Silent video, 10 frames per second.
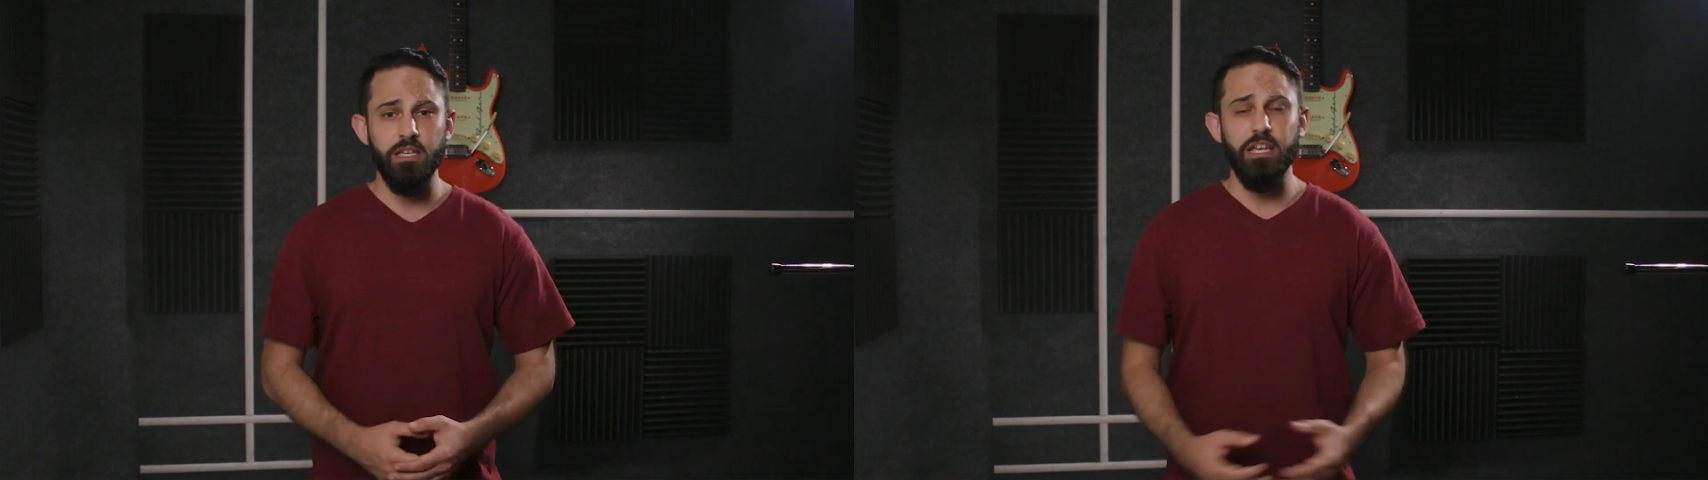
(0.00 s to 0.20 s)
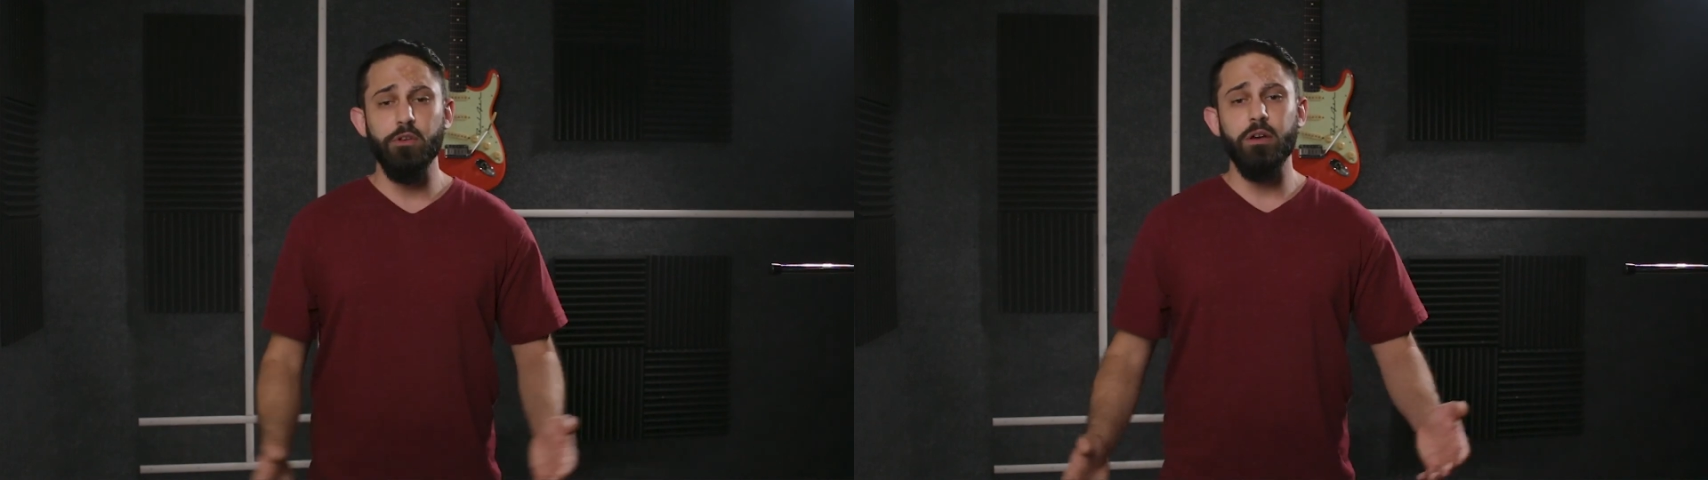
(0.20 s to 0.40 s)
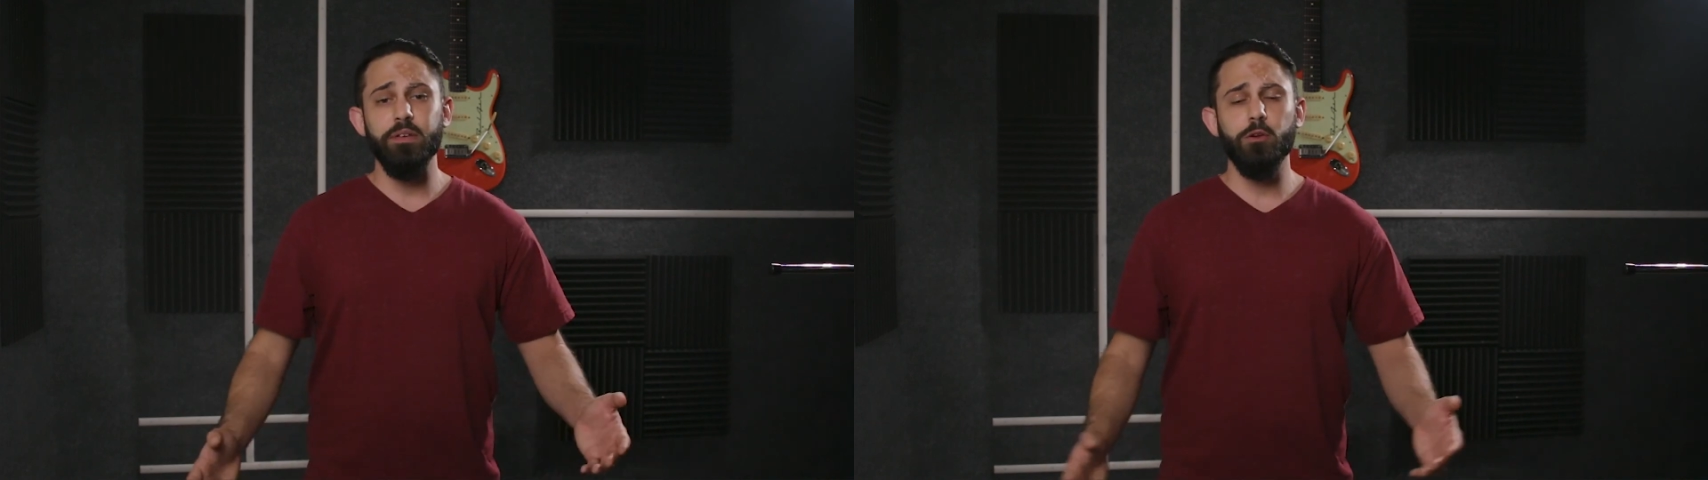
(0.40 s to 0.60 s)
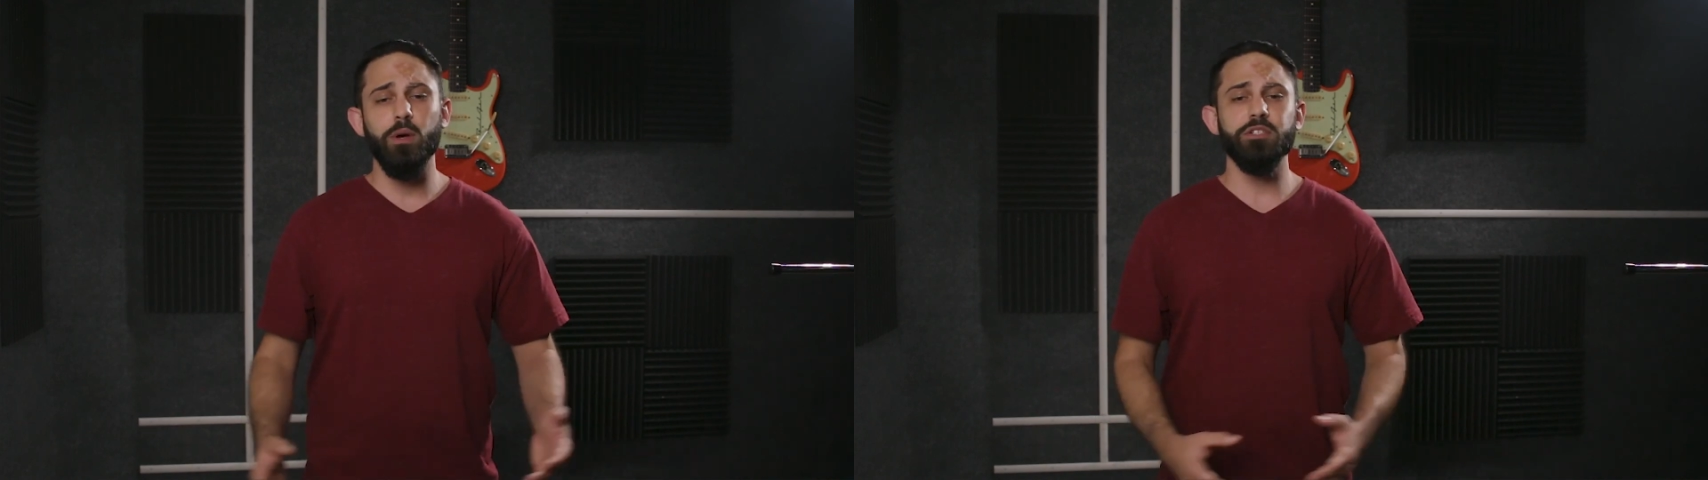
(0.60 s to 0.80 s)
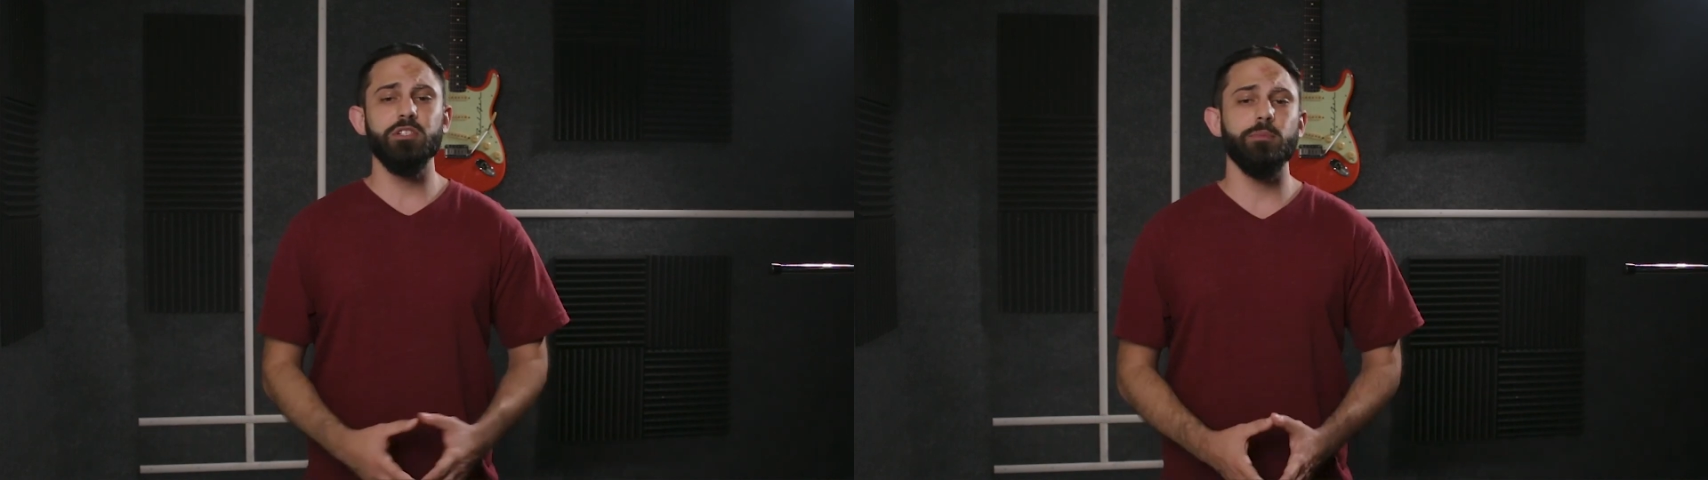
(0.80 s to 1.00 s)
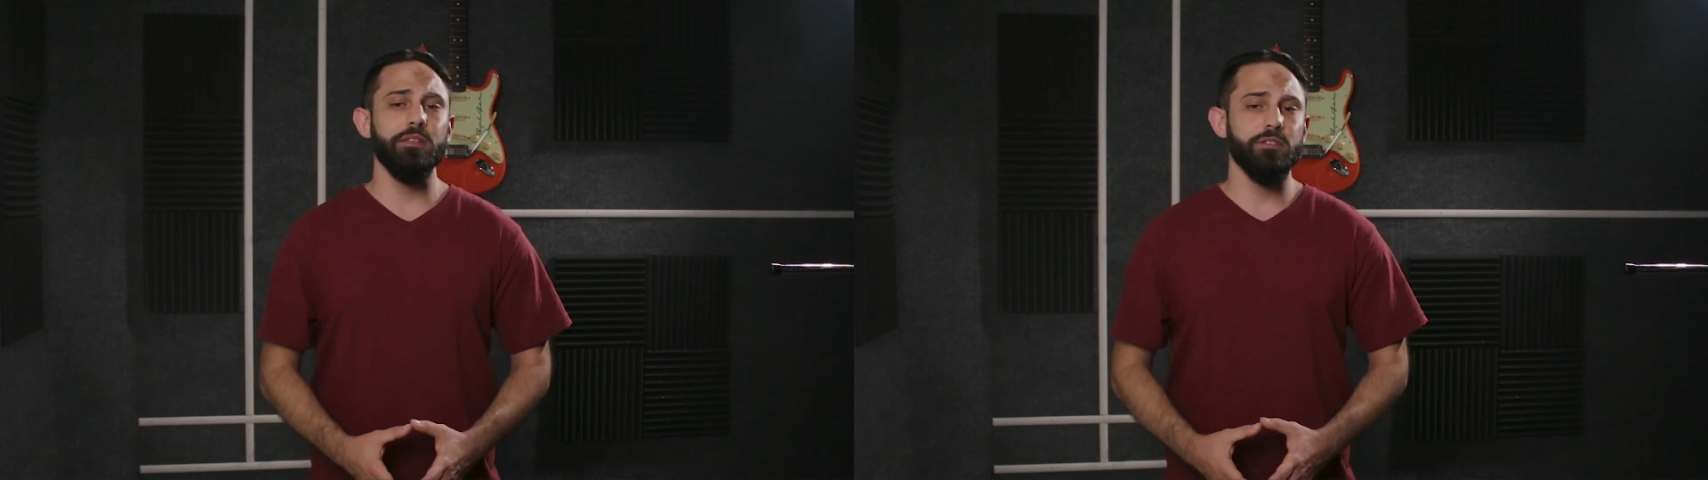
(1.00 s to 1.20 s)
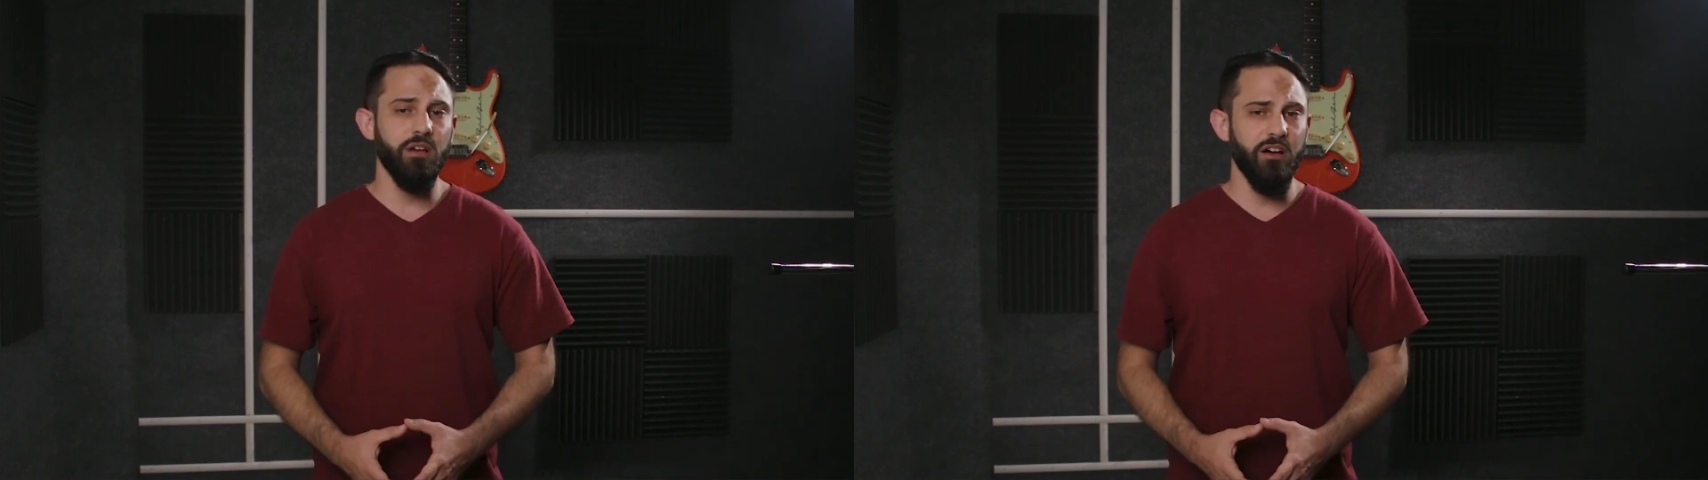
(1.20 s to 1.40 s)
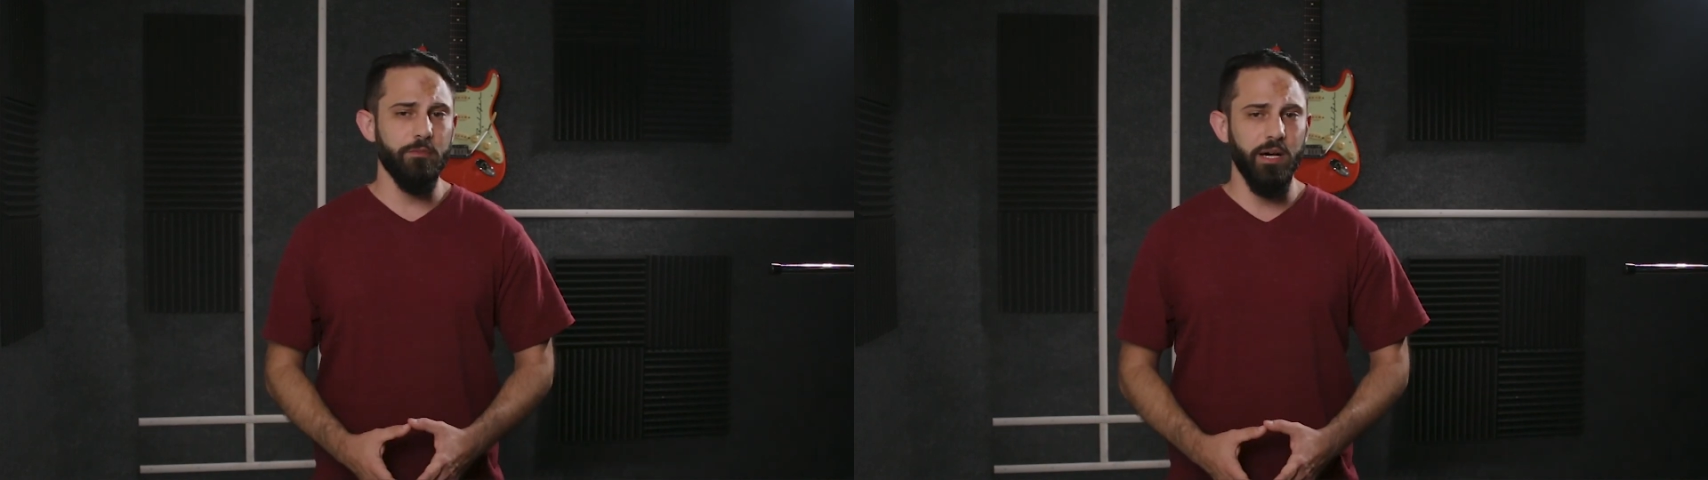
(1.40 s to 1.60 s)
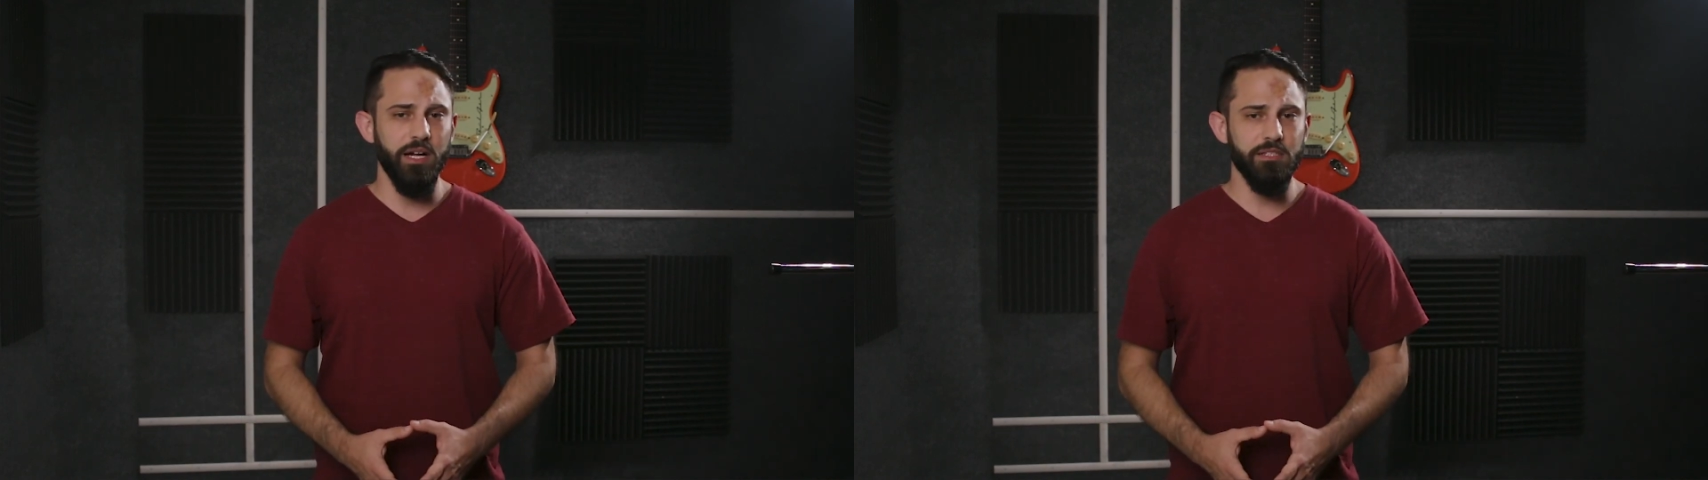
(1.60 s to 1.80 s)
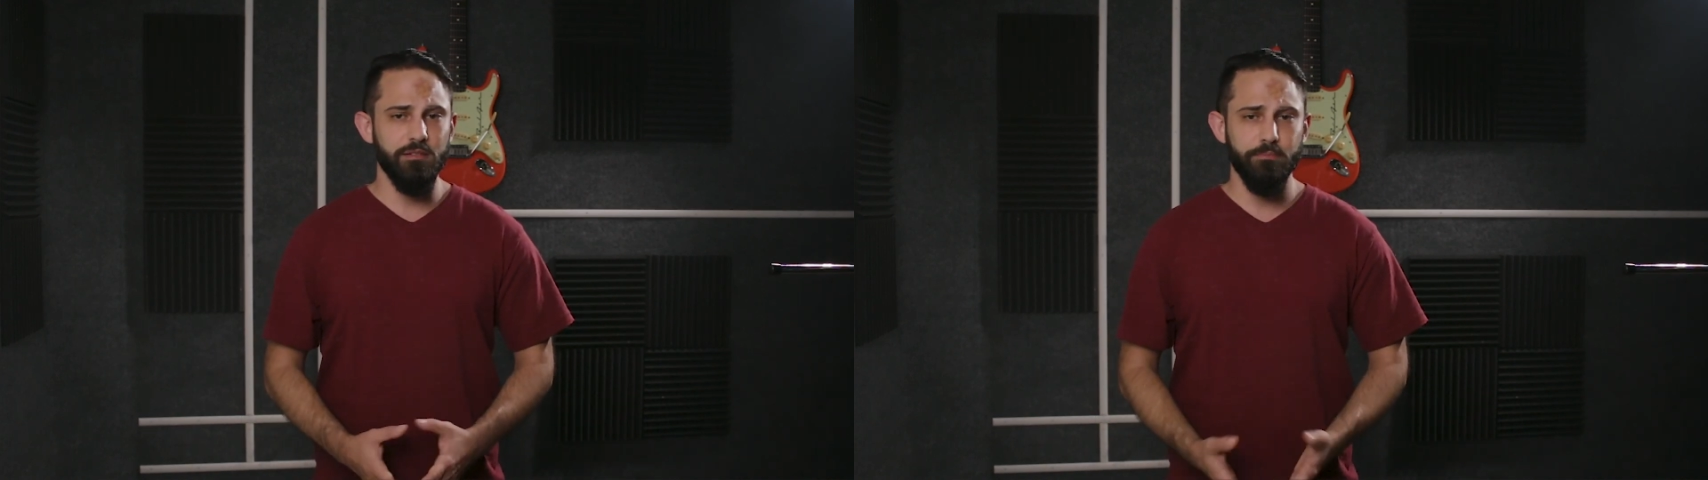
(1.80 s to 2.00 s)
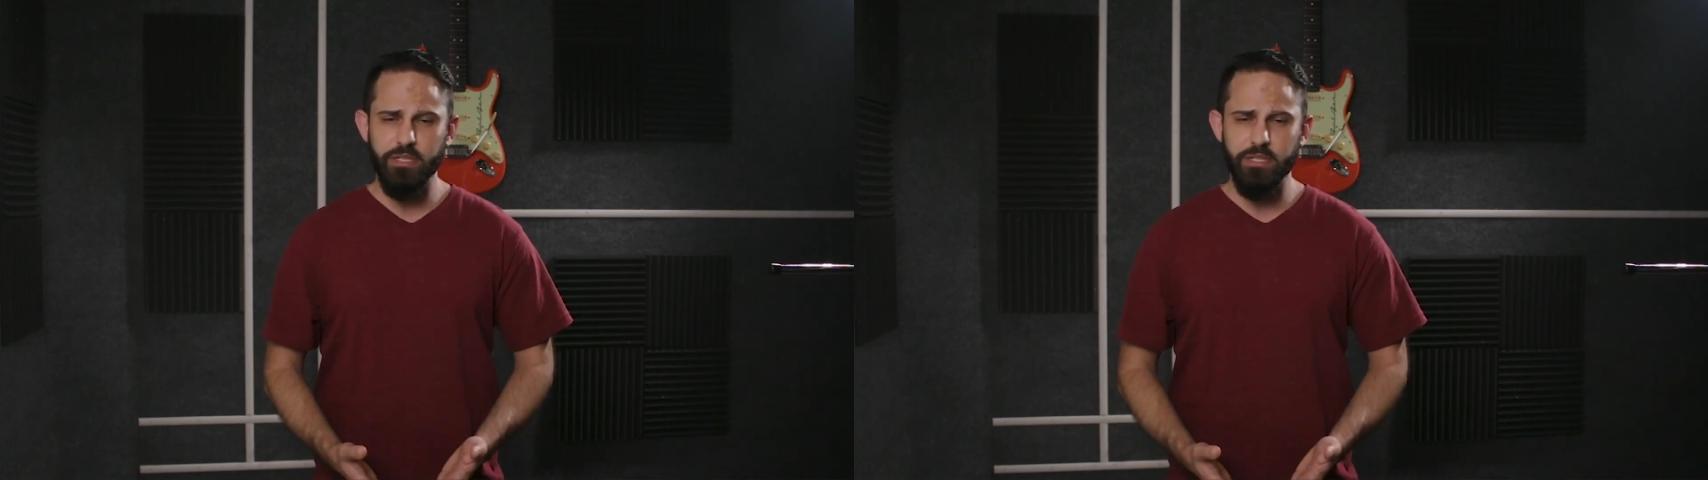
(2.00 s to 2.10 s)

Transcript: If you have any questions about the softbox,